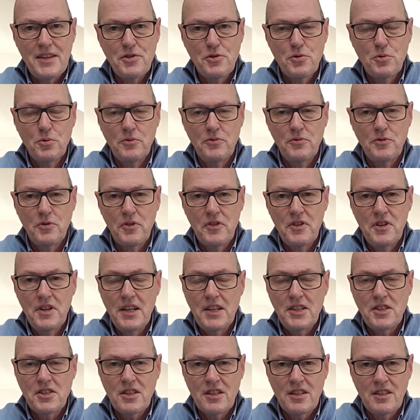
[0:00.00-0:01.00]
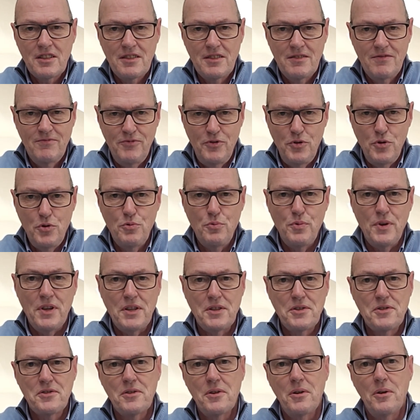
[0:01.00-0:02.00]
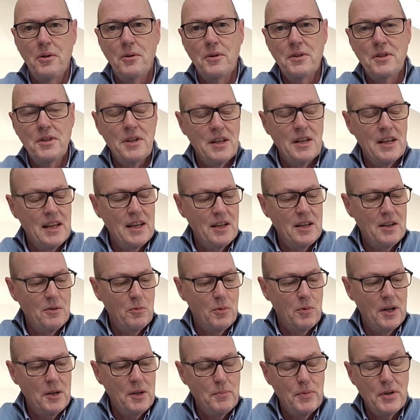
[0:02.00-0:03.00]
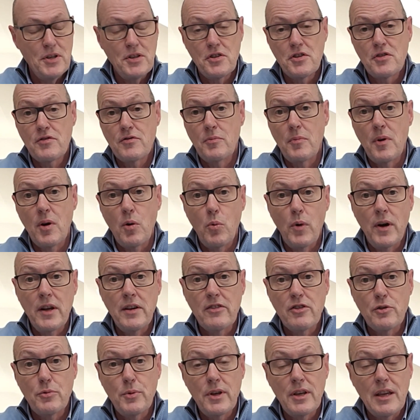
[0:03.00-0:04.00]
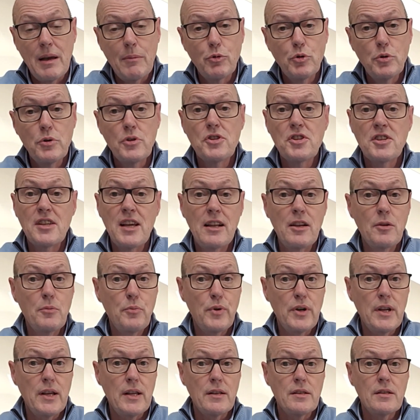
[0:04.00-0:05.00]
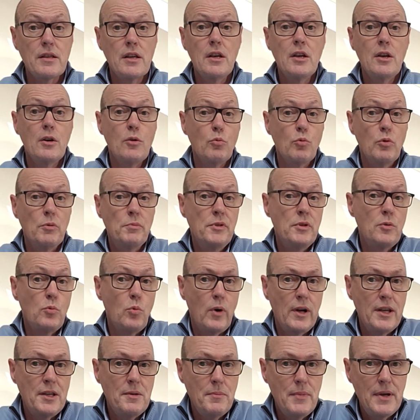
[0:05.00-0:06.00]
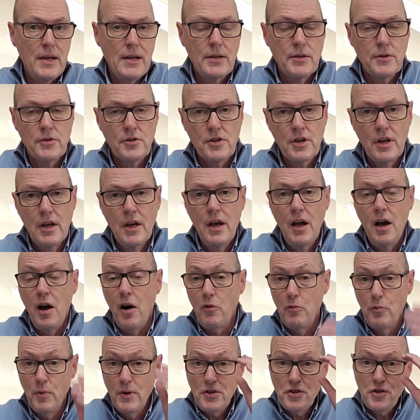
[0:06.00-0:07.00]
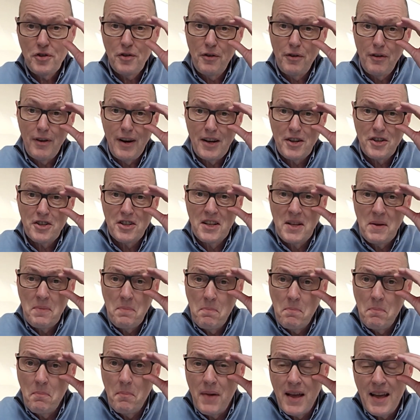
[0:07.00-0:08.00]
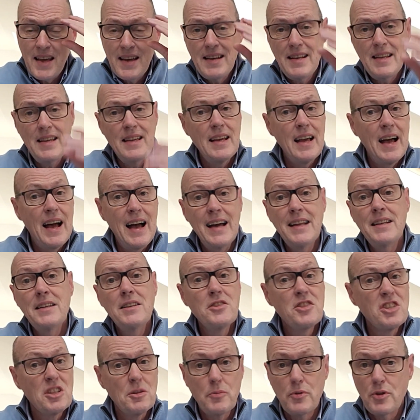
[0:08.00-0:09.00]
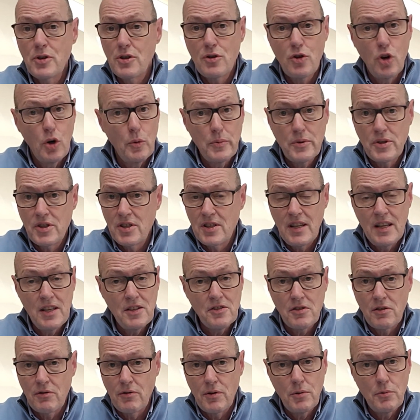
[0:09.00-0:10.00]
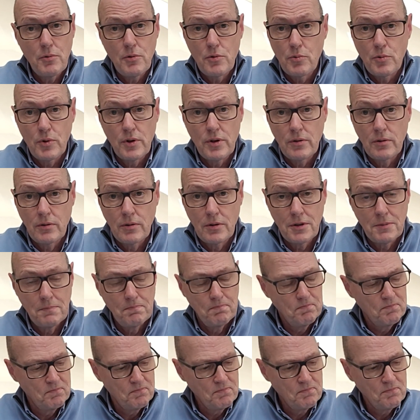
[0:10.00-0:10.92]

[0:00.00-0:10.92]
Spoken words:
So for the next few weeks on Wine Pages for my Wine of the Week, I'm going to celebrate women winemakers, of which there are actually many, and in some of the top estates around the world.